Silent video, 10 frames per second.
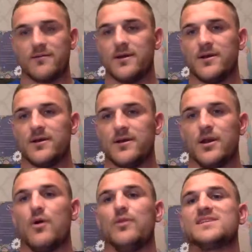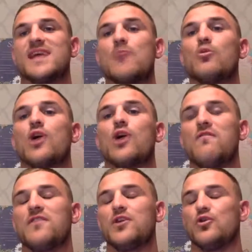You know, and the same will go for
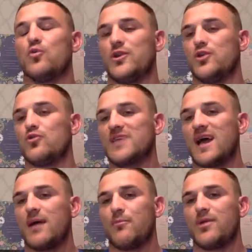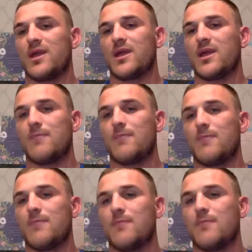you. When you start bringing
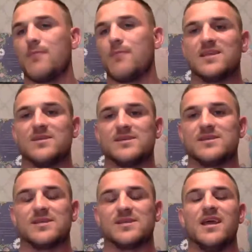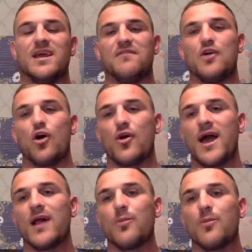business partners into the business, if you're not
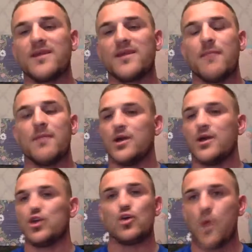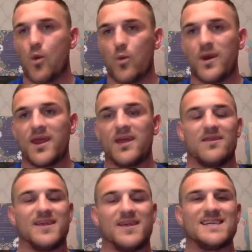helping them, you won't win either.
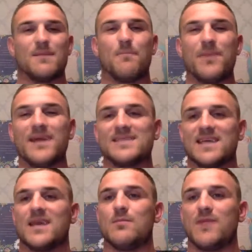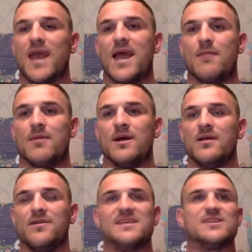This is a big team game.
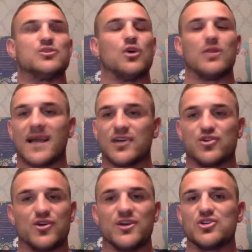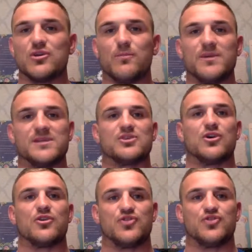This is not like a traditional business
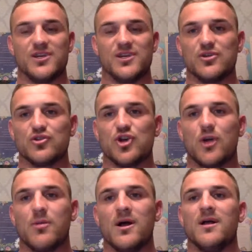or a traditional job.